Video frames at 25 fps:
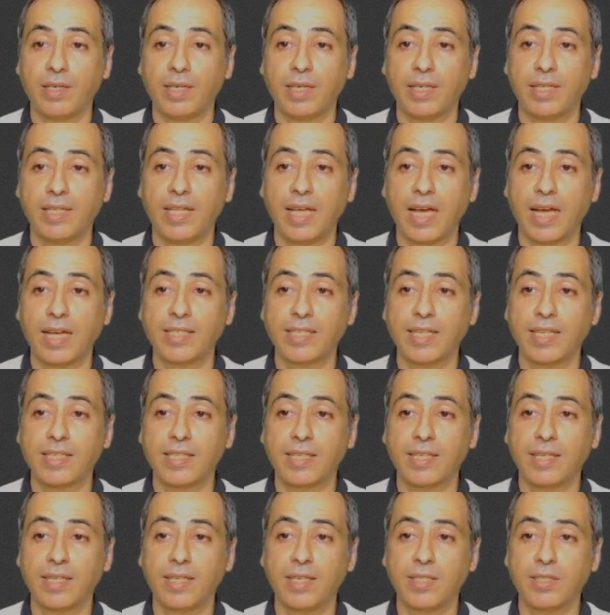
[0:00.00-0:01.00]
in the
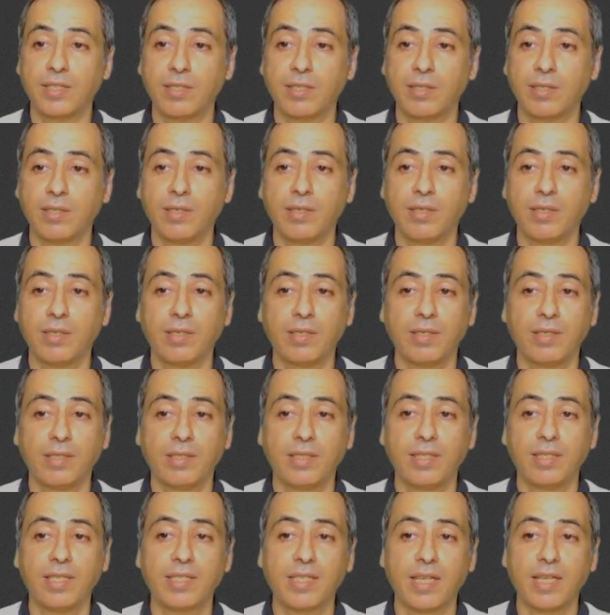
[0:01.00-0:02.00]
accessories,
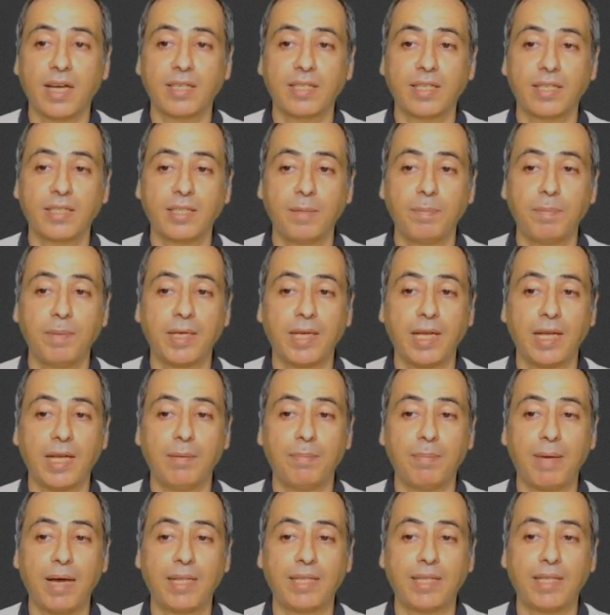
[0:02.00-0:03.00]
these are the typical
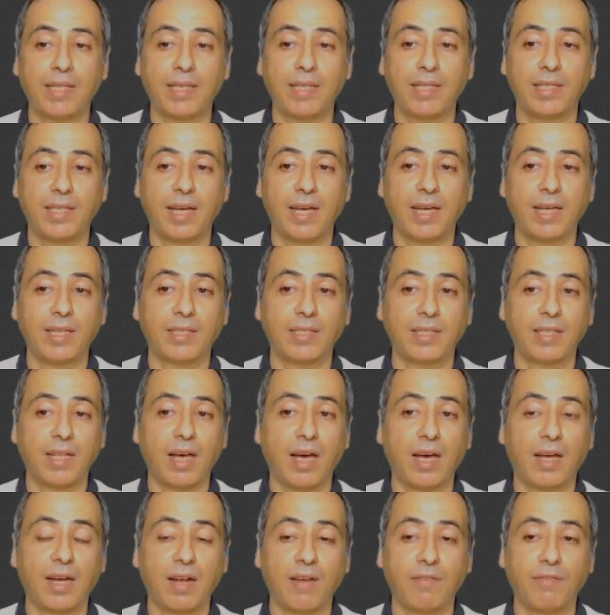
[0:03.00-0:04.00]
Mate that
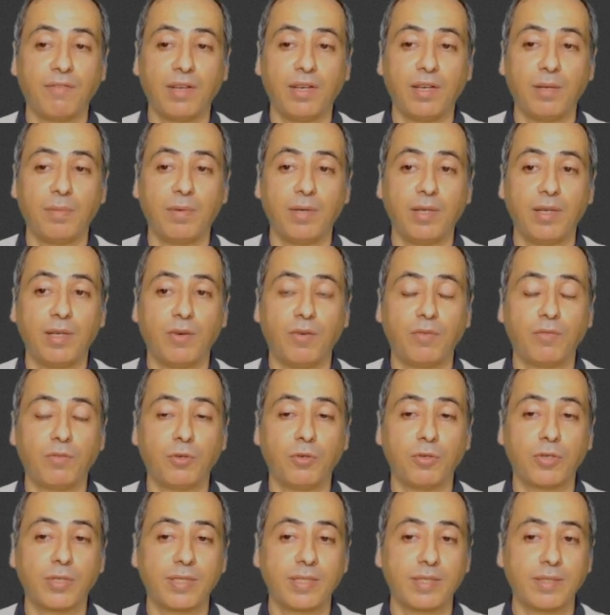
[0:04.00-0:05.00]
are available. Of
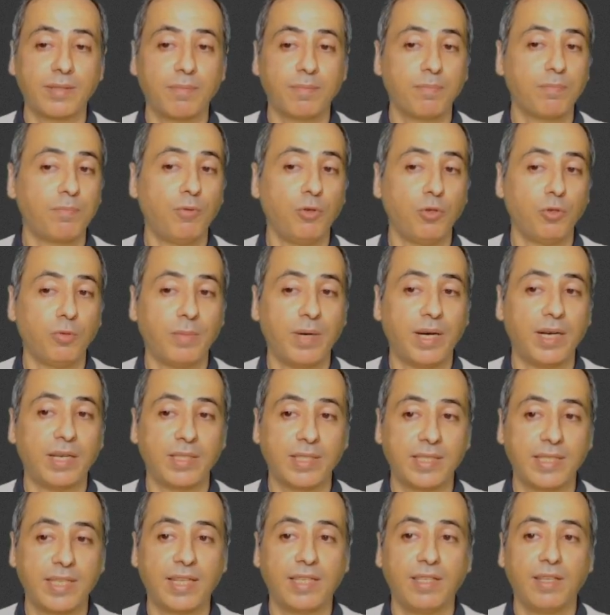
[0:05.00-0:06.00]
course, Pluma
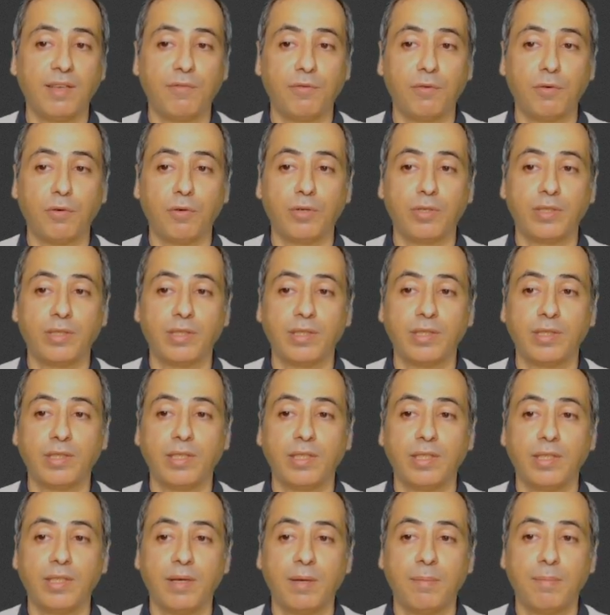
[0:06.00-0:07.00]
is the default.
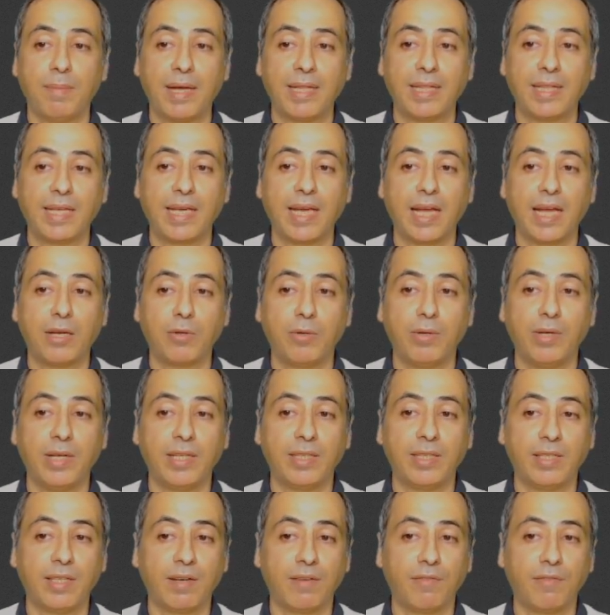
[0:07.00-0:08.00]
Mate
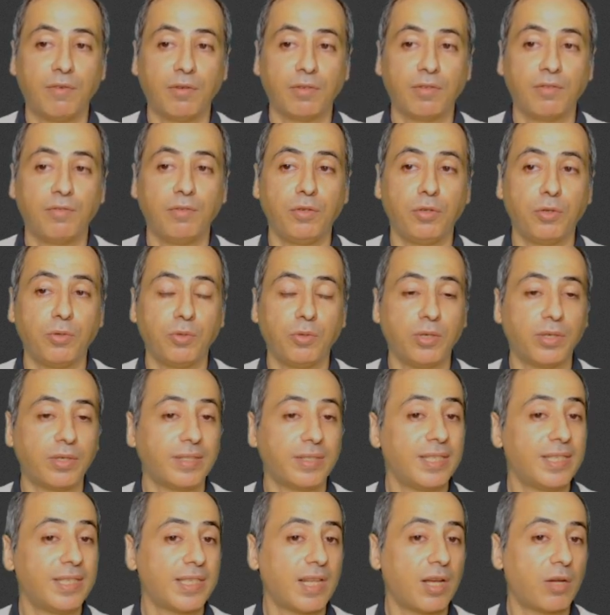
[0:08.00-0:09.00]
calculator, font viewer,
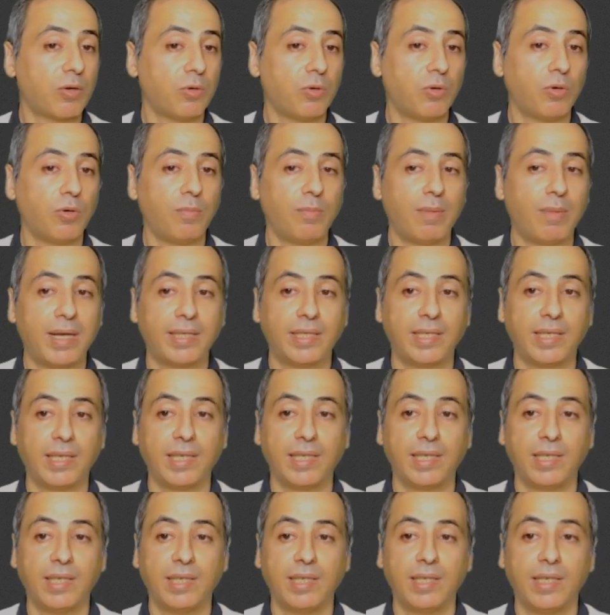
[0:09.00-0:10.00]
these are all
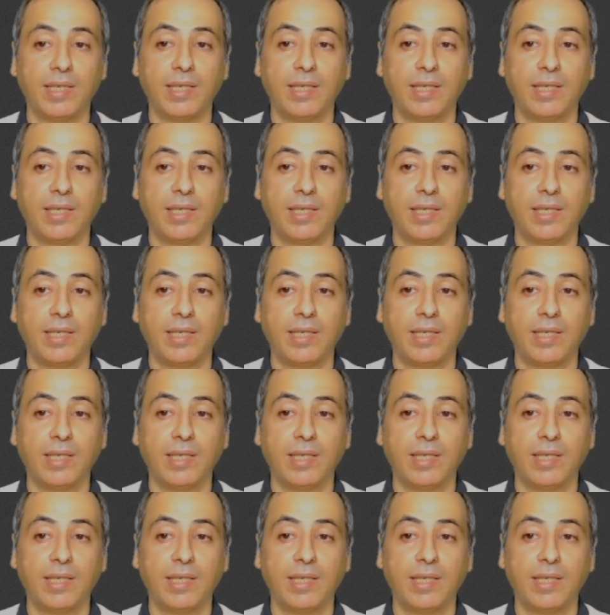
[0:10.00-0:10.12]
Mate